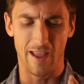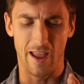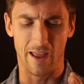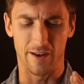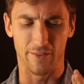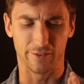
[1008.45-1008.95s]

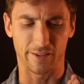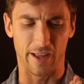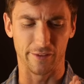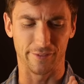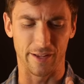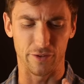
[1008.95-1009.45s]
And in this
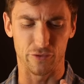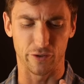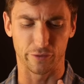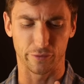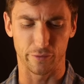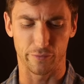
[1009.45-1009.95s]
case, it
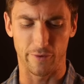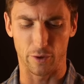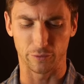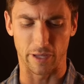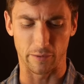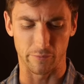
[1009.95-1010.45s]
just
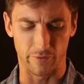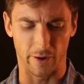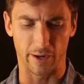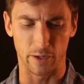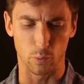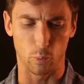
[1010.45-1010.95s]
failed at
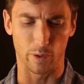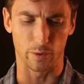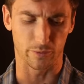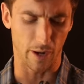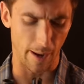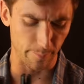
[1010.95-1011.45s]
very
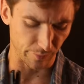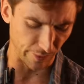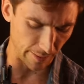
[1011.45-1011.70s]
weird times.